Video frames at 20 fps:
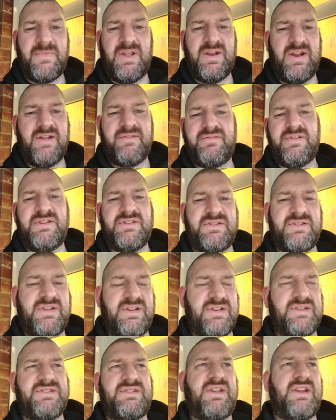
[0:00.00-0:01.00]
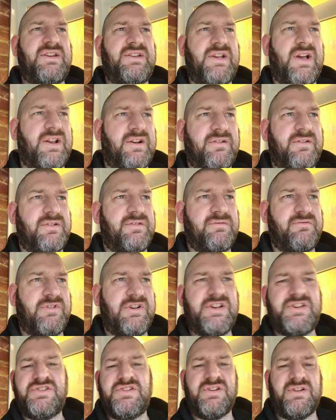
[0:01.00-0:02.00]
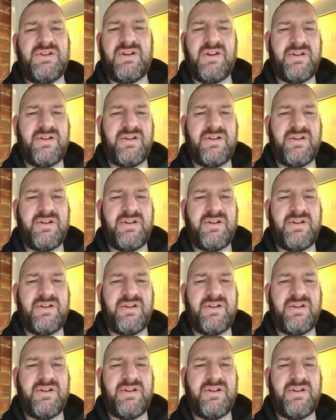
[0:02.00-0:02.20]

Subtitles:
and ethnicity and skin colour and religion.